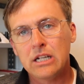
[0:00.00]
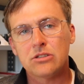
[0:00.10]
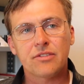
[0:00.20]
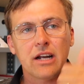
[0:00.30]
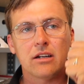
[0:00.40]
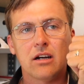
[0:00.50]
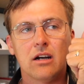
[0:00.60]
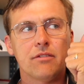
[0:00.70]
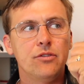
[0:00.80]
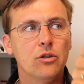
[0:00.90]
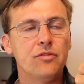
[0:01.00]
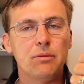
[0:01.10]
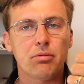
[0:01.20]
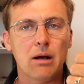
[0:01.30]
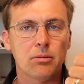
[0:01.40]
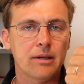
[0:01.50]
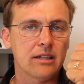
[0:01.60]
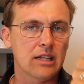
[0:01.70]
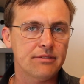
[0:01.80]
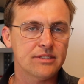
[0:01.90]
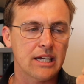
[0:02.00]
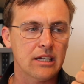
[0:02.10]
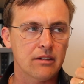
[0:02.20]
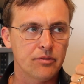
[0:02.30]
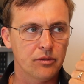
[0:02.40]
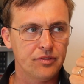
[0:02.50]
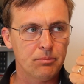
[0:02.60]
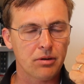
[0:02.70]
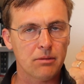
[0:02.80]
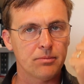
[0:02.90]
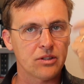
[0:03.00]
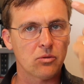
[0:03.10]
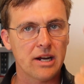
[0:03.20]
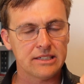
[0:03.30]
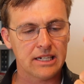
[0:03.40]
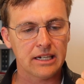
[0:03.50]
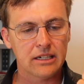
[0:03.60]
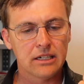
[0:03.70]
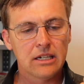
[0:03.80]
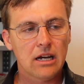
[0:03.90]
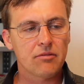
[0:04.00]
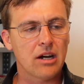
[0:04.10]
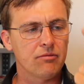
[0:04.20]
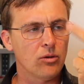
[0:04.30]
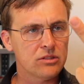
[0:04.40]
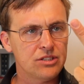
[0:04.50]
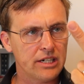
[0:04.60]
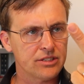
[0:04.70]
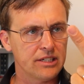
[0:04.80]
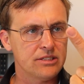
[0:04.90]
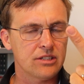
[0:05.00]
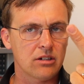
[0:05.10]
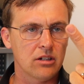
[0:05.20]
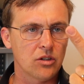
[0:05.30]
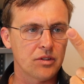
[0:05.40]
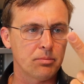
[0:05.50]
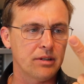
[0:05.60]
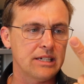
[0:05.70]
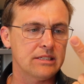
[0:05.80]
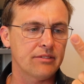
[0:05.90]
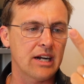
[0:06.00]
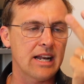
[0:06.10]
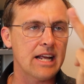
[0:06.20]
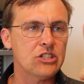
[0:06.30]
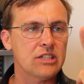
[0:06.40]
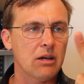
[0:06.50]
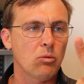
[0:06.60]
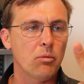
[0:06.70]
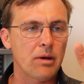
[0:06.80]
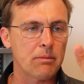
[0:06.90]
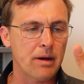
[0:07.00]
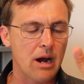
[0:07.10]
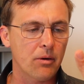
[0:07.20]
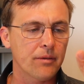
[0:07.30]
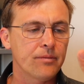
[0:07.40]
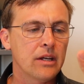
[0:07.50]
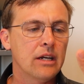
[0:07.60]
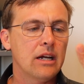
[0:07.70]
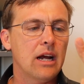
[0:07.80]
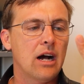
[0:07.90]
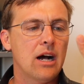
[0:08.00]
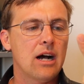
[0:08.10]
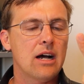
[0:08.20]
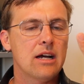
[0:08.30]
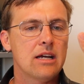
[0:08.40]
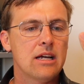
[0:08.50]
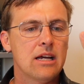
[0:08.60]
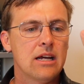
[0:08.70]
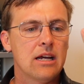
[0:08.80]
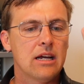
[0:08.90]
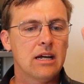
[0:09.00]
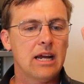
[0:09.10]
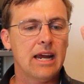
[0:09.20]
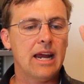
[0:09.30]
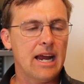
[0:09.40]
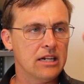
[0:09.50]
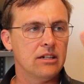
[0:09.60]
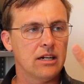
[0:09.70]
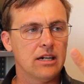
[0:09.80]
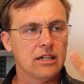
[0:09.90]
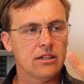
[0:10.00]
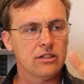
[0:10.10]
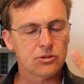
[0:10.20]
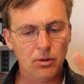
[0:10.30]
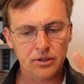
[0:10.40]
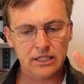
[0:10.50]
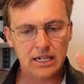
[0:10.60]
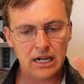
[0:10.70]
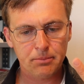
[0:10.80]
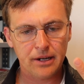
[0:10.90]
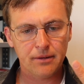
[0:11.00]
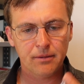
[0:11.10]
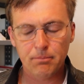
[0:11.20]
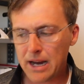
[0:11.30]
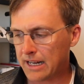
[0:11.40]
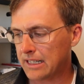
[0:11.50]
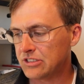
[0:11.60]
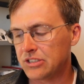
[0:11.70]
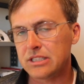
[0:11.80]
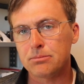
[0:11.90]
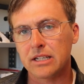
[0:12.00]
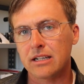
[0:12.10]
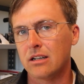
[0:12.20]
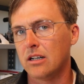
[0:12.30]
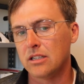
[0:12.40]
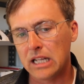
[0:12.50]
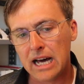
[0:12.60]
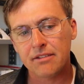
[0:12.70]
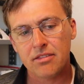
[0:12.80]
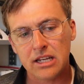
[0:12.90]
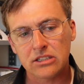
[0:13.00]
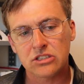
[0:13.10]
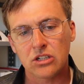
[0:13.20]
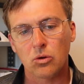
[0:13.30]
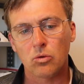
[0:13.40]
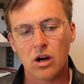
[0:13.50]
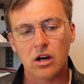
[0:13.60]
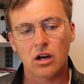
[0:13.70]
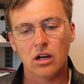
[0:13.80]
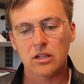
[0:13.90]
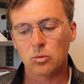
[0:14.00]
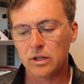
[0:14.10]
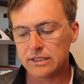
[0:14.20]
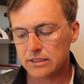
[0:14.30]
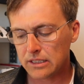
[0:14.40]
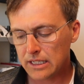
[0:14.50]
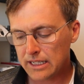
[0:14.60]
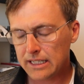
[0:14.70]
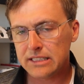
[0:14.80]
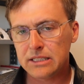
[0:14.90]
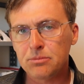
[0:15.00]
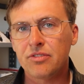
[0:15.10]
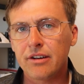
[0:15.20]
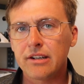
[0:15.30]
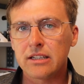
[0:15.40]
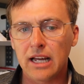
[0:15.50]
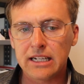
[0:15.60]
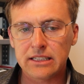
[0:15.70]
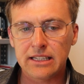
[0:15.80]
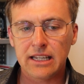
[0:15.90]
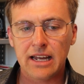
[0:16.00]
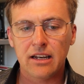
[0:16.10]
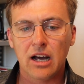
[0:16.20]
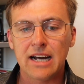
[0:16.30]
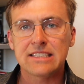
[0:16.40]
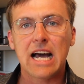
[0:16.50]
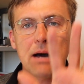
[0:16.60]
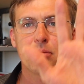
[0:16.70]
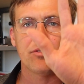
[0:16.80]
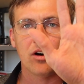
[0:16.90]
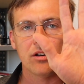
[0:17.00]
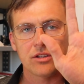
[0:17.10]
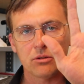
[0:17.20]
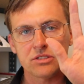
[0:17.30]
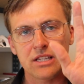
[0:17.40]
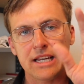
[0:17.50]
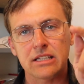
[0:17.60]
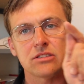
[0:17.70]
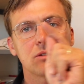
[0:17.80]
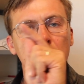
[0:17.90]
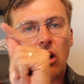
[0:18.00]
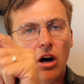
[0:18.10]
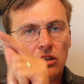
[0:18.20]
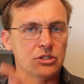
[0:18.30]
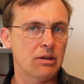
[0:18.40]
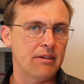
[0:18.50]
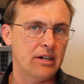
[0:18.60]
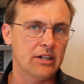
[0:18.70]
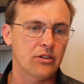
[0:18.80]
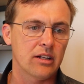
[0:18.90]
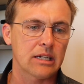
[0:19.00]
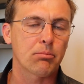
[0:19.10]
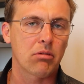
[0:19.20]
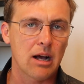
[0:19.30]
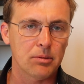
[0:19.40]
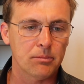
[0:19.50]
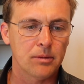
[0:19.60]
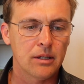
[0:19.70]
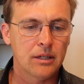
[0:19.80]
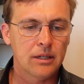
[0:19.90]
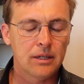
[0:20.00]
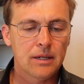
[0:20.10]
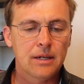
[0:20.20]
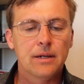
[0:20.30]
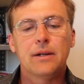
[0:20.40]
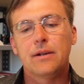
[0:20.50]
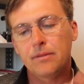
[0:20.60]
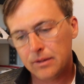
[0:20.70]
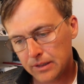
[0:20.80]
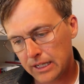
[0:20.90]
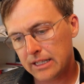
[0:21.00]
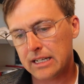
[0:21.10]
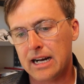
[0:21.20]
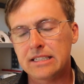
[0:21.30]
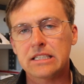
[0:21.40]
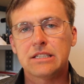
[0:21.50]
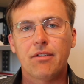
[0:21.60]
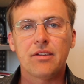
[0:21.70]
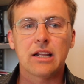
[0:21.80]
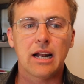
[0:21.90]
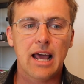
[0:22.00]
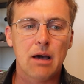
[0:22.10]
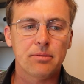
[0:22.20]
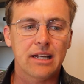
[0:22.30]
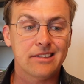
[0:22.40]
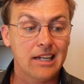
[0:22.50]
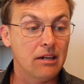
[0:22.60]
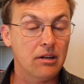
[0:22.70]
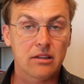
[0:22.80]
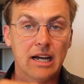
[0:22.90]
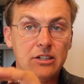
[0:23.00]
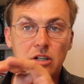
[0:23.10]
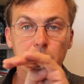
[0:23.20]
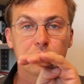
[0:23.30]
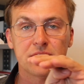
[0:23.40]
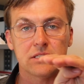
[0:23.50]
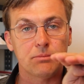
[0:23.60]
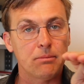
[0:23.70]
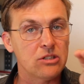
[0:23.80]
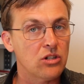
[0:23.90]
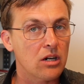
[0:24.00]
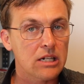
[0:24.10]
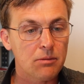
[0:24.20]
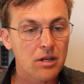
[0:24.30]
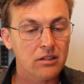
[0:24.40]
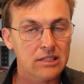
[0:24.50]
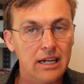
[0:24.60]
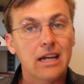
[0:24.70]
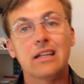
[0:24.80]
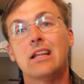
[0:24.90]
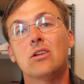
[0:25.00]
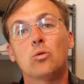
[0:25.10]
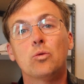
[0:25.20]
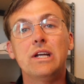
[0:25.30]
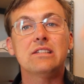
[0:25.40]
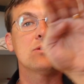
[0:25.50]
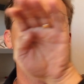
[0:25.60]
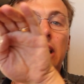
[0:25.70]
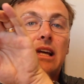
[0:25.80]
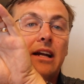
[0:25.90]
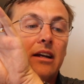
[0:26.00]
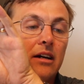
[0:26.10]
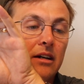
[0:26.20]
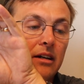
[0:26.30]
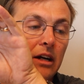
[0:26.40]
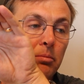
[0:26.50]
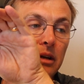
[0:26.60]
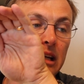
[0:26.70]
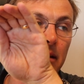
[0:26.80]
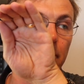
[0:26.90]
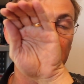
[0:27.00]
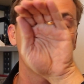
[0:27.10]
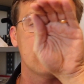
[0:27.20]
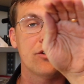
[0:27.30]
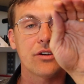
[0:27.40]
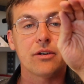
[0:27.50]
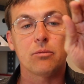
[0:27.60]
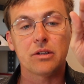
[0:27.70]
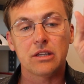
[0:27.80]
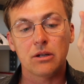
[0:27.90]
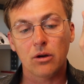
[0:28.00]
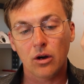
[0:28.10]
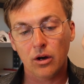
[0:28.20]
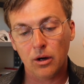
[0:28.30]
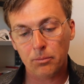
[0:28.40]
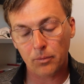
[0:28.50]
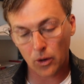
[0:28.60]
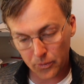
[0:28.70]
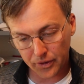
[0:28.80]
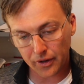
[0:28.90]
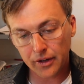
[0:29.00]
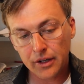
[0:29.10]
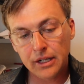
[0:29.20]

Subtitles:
so I've got a fuel feed problem on the left tank, a fuel feed problem on the right tank. I've got voltage oscillations that are all over the place. I've got an engine that won't make power, and a smoke in the cockpit. Man, that just seems like a lot of things to go wrong all at once. It seems very unlikely that on top of all those things, we also have a hydraulic problem. In the context of everything that had happened that day, right? The hydraulic system had been talking to me all day, and then the reason why that airplane had been in the dirt with the owner